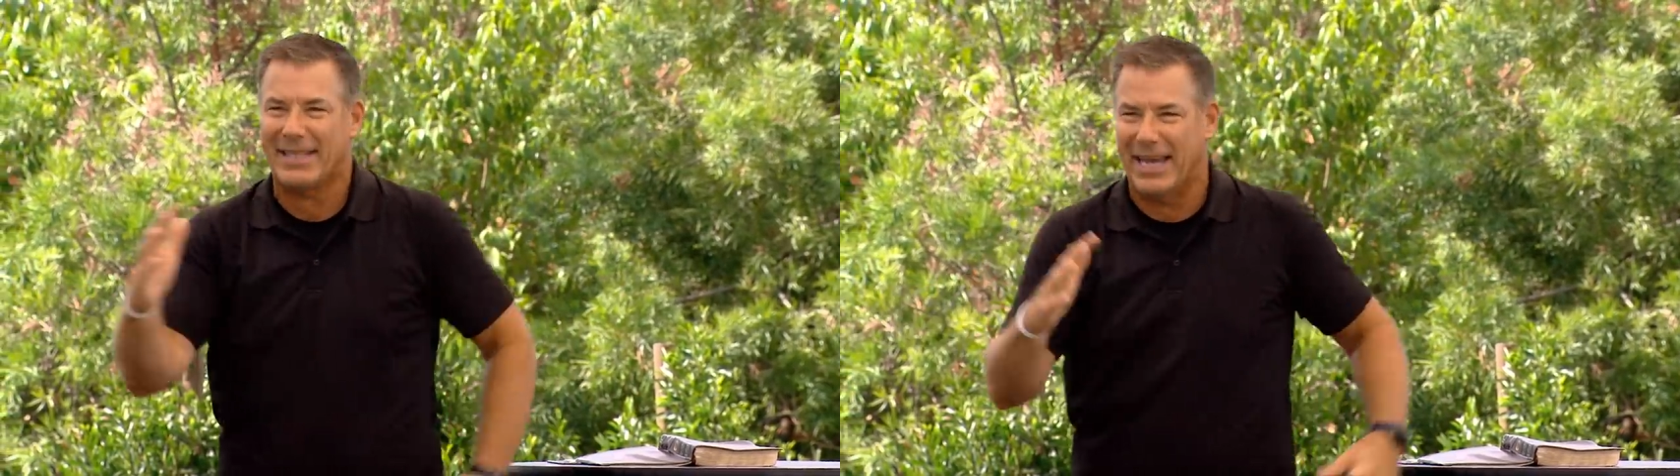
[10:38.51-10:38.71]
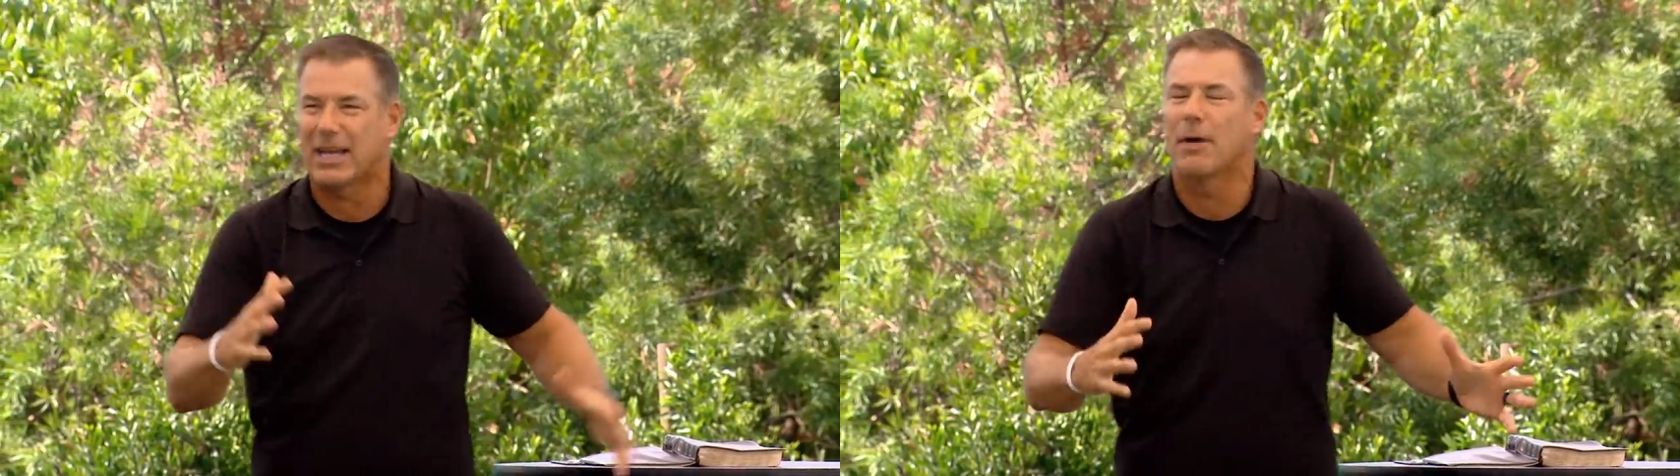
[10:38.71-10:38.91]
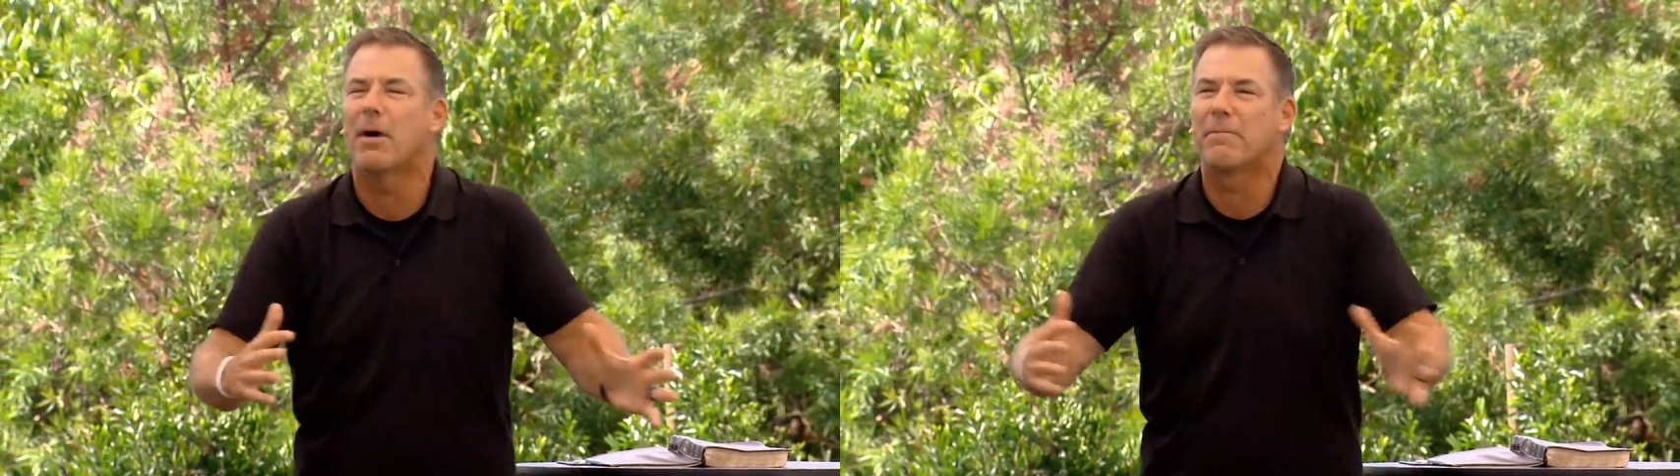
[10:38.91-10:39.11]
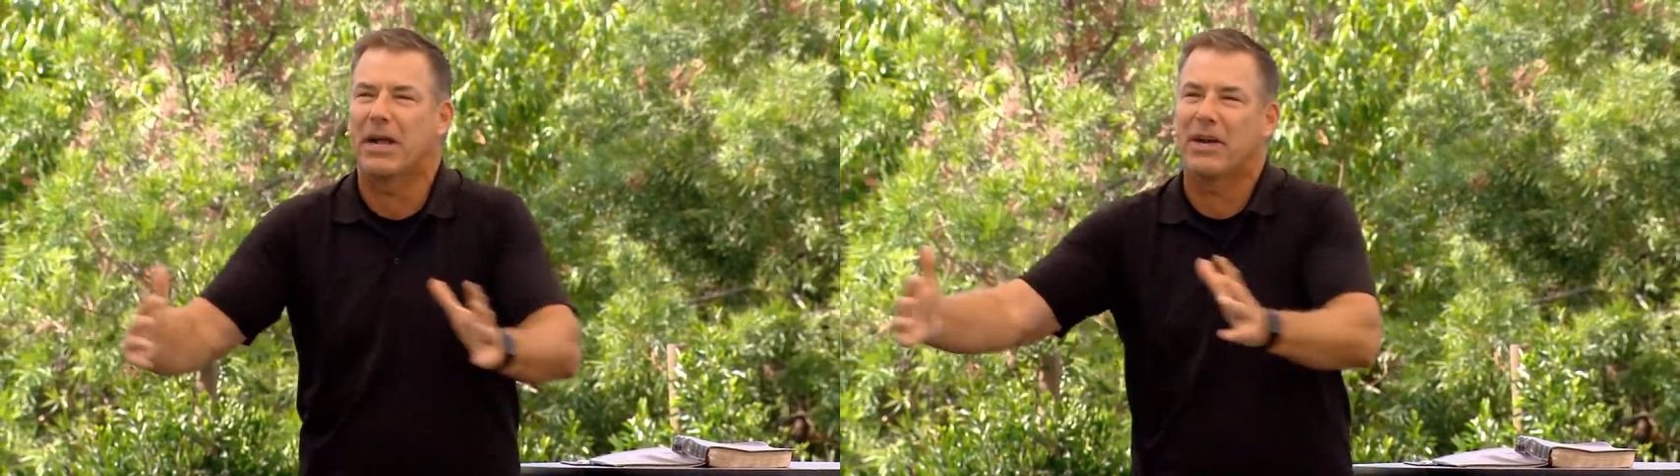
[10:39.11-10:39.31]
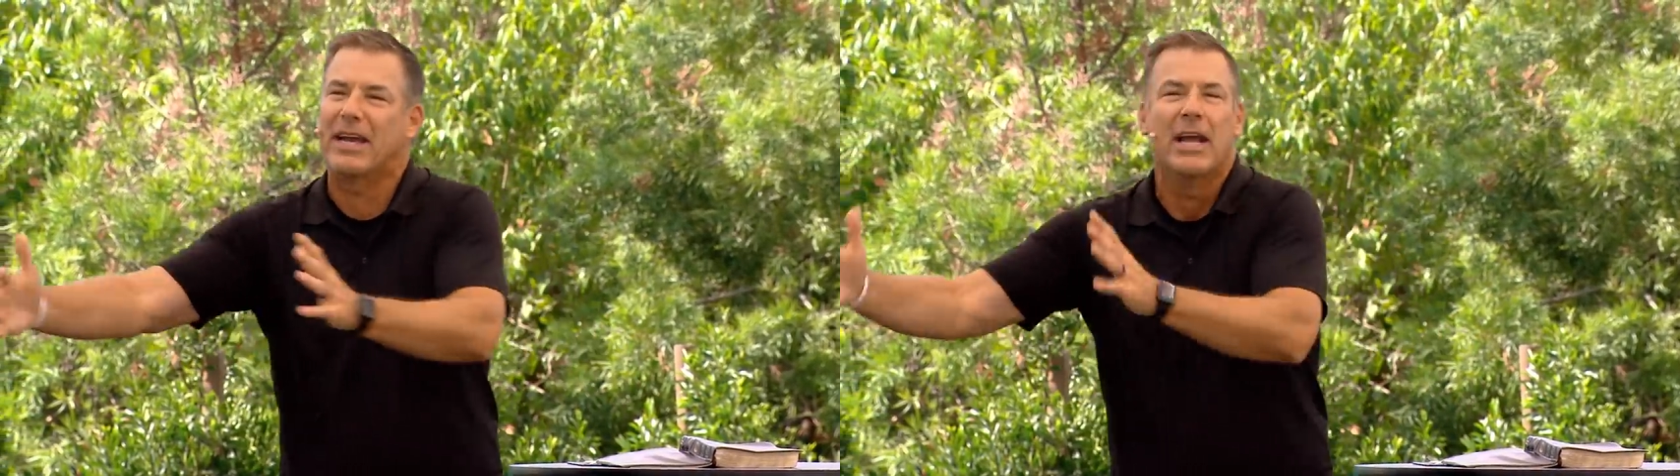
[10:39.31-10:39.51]
They come up
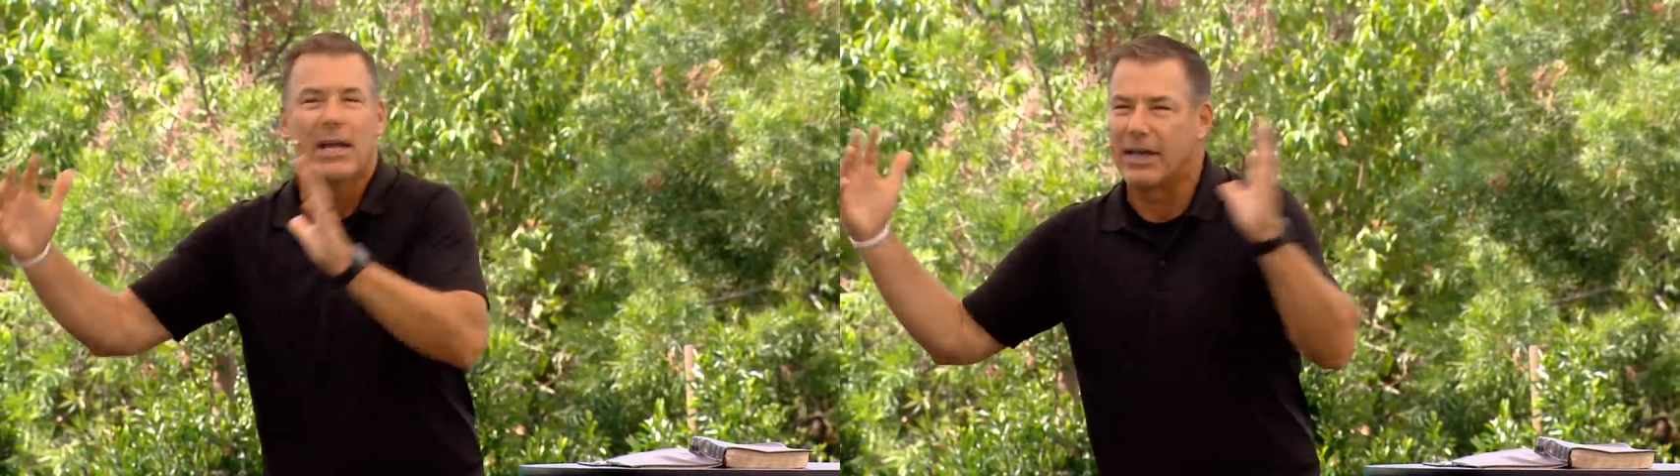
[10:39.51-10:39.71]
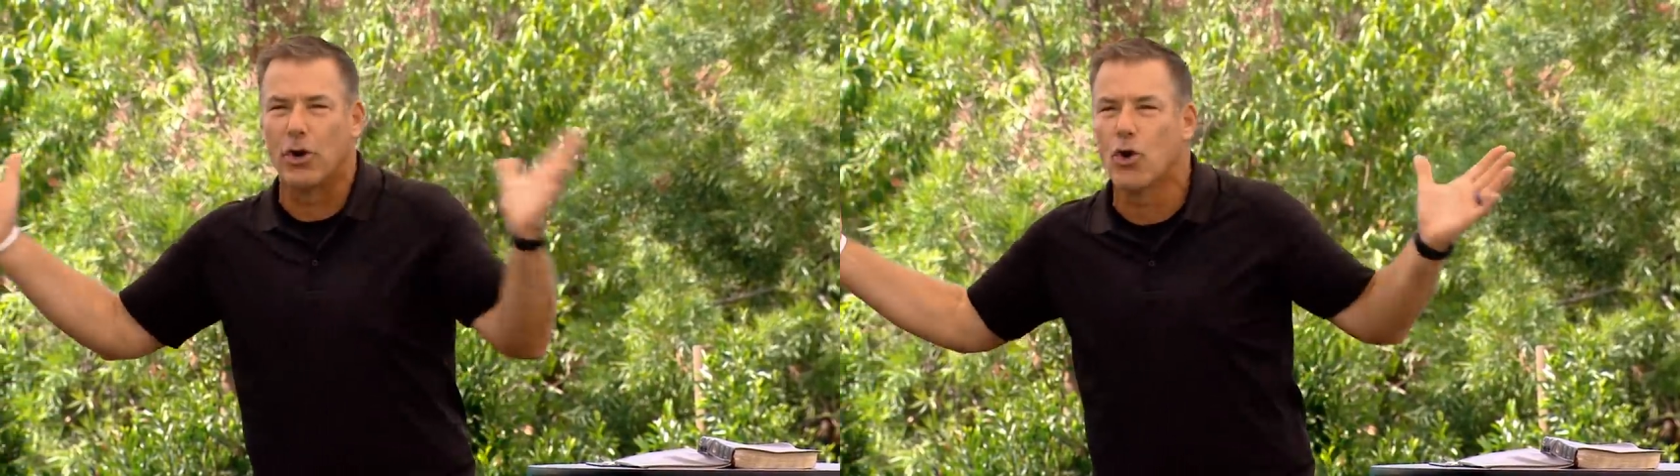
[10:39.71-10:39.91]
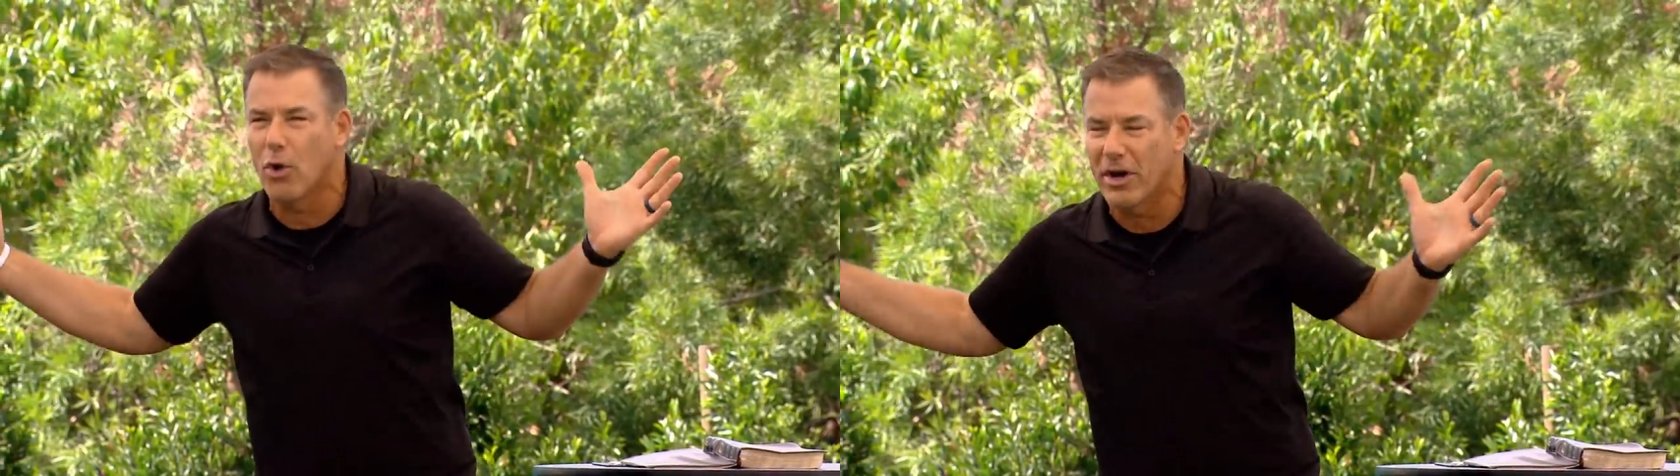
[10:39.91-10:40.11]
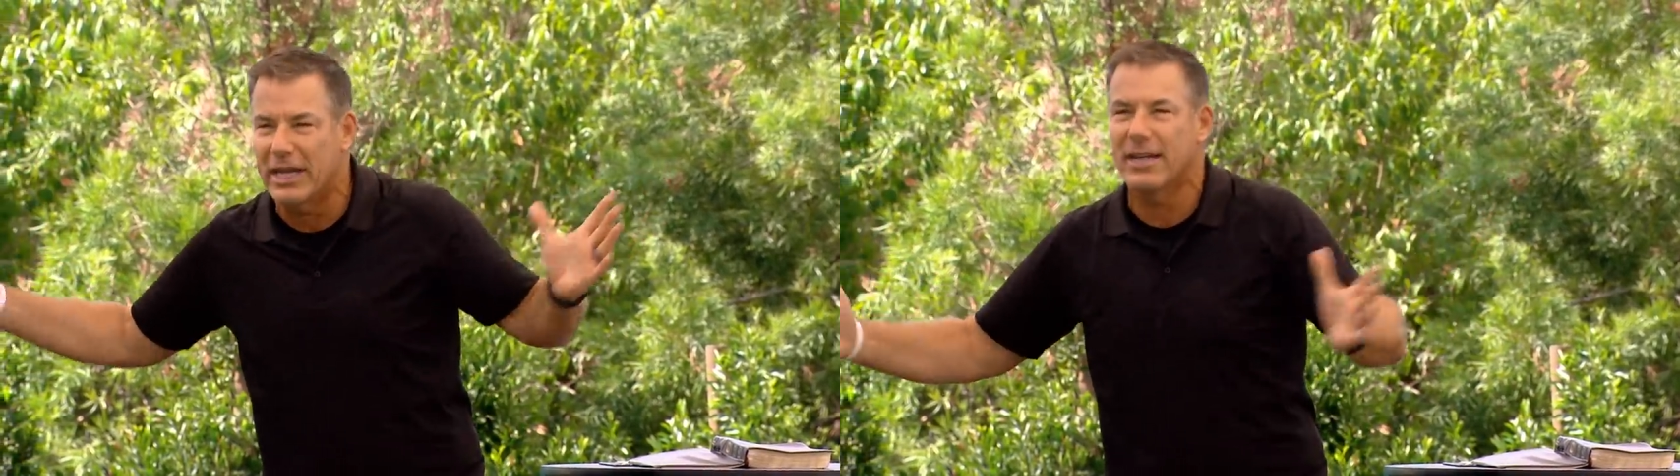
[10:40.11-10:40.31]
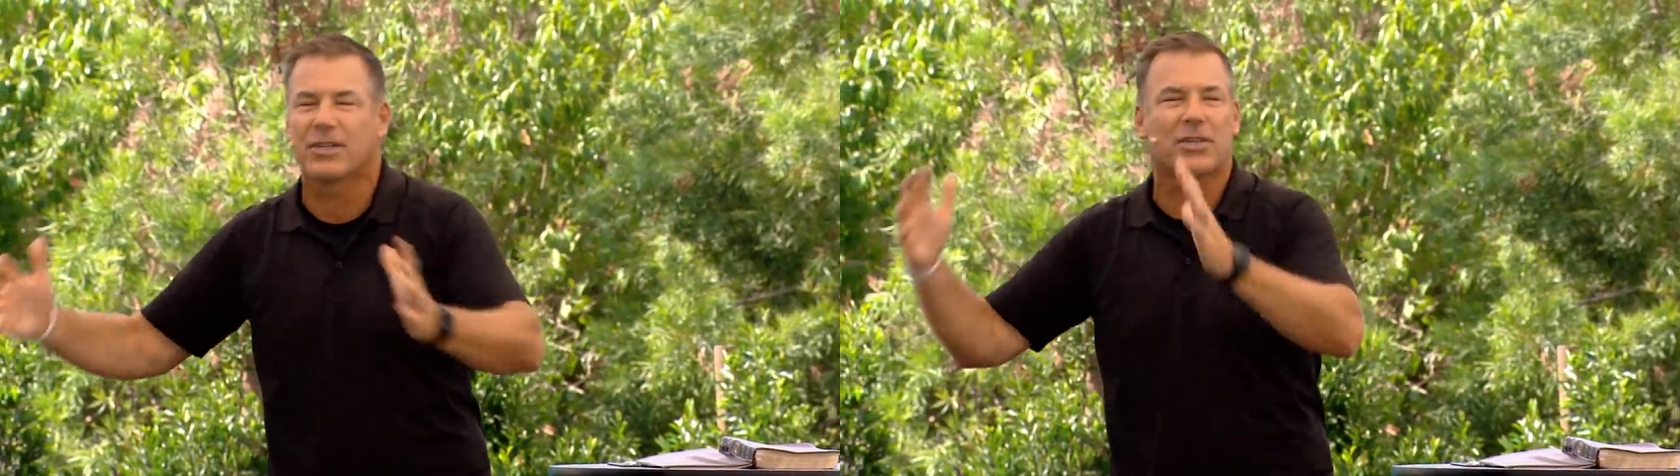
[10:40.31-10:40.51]
there and they, they don't know where he
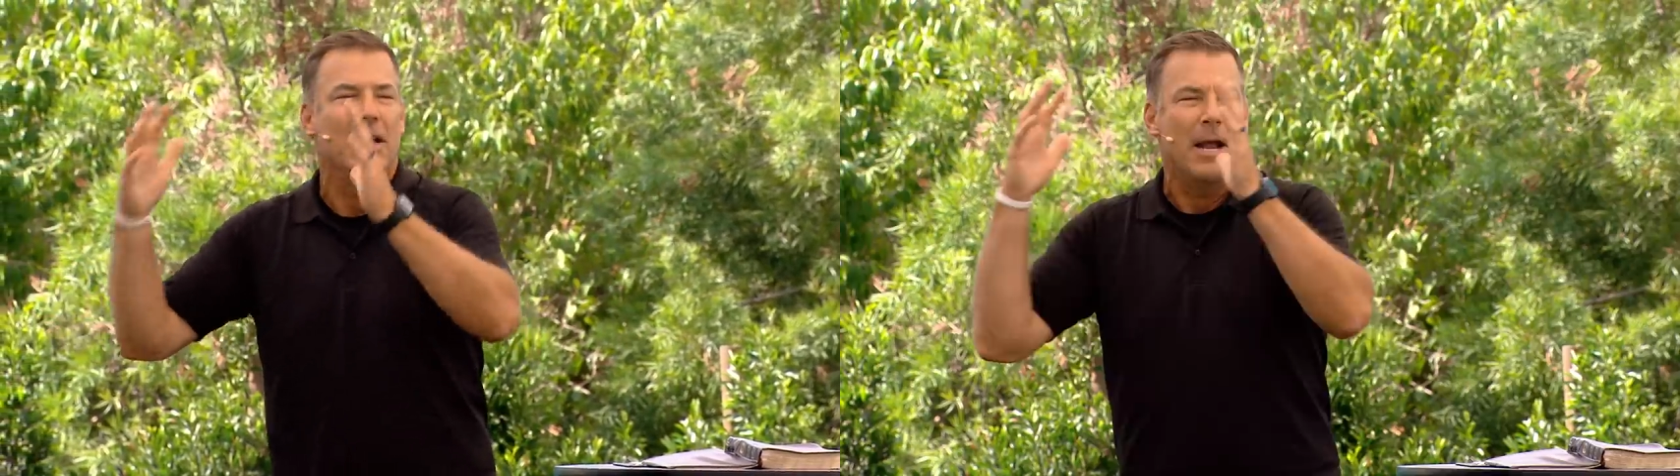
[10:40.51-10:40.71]
is.